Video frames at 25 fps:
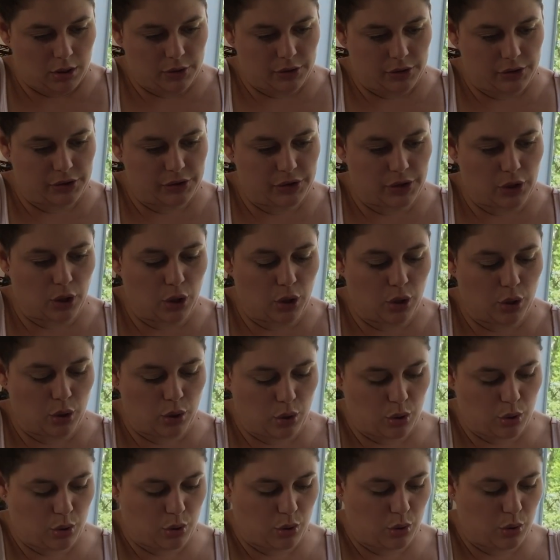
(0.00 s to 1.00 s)

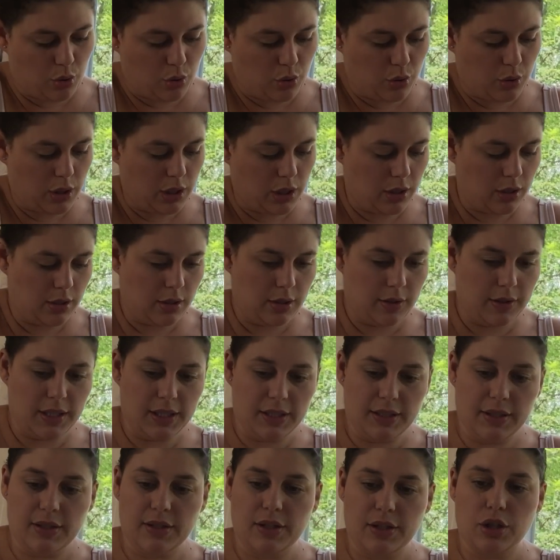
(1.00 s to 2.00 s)
So
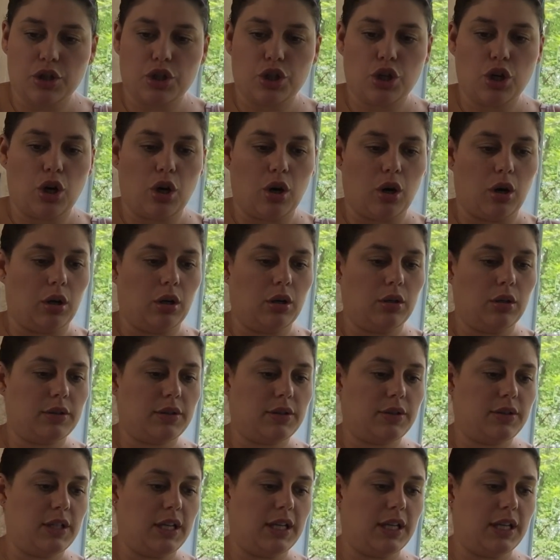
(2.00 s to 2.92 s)
this is the chart.